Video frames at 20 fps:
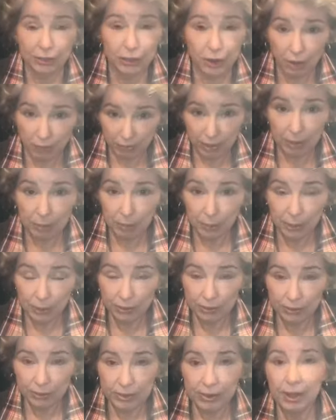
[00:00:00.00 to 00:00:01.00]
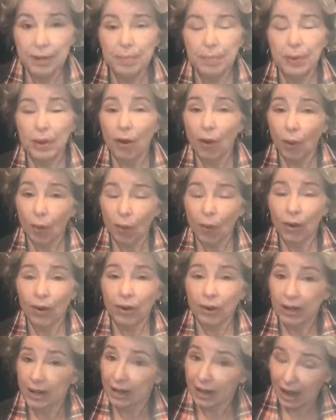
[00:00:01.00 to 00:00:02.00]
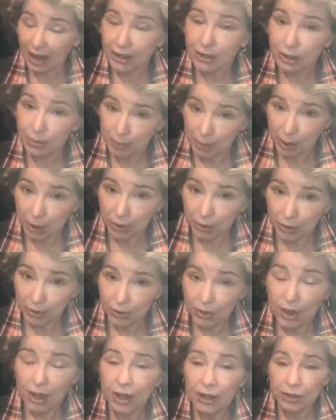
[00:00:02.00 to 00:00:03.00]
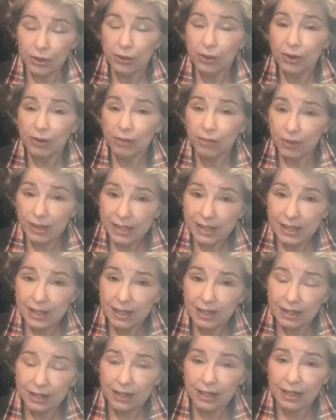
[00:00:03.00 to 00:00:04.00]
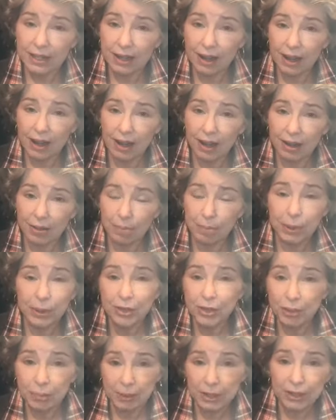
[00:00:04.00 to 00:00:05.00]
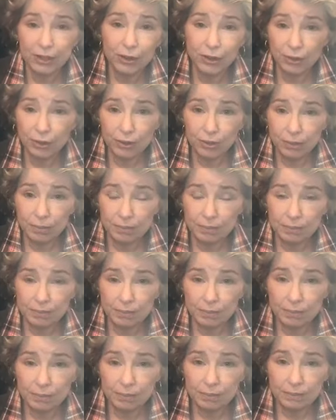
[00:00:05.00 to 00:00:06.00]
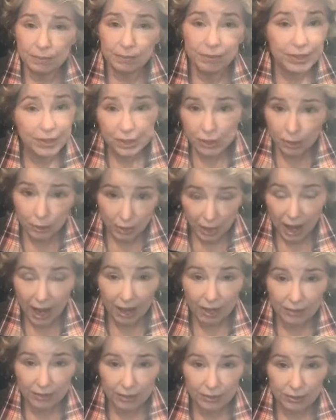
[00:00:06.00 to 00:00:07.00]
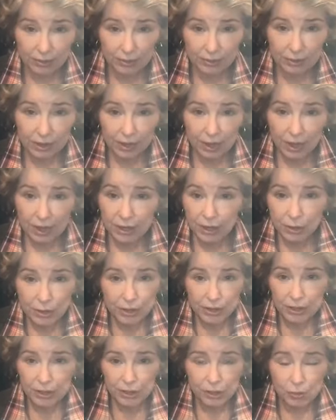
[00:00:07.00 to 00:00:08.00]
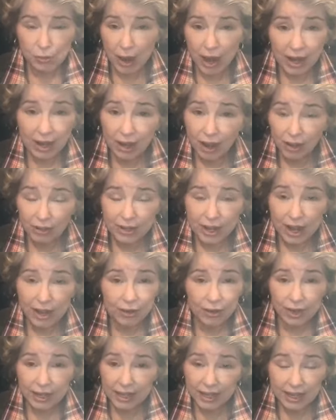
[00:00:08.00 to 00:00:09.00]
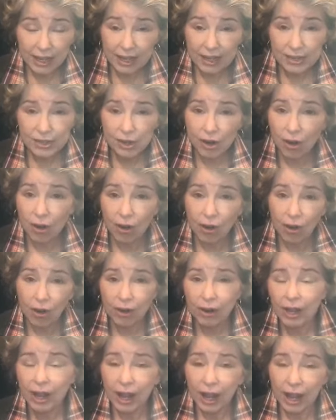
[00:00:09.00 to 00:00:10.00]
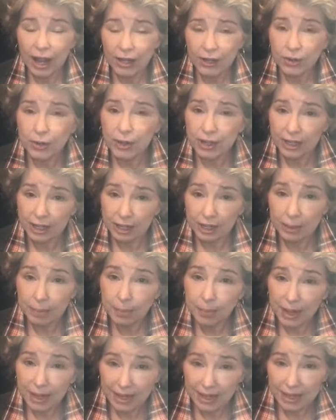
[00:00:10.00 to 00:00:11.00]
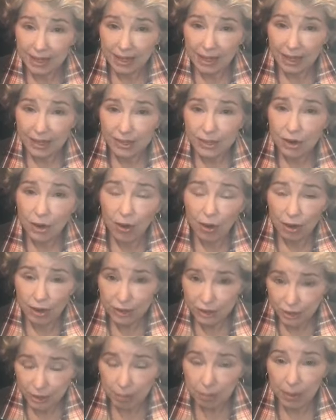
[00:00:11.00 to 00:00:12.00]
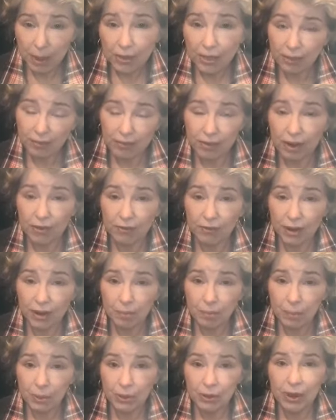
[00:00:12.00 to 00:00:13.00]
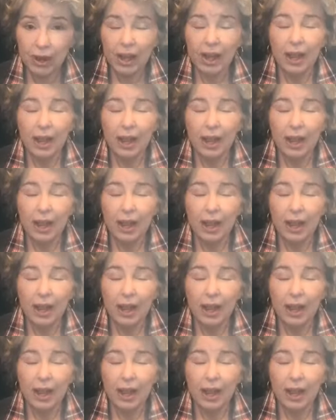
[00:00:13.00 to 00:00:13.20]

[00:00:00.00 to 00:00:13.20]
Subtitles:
November, or, and I do both, you can physically put them in your physical calendar. You could just write it all down on an index card, and you could clip that index card to the month of November,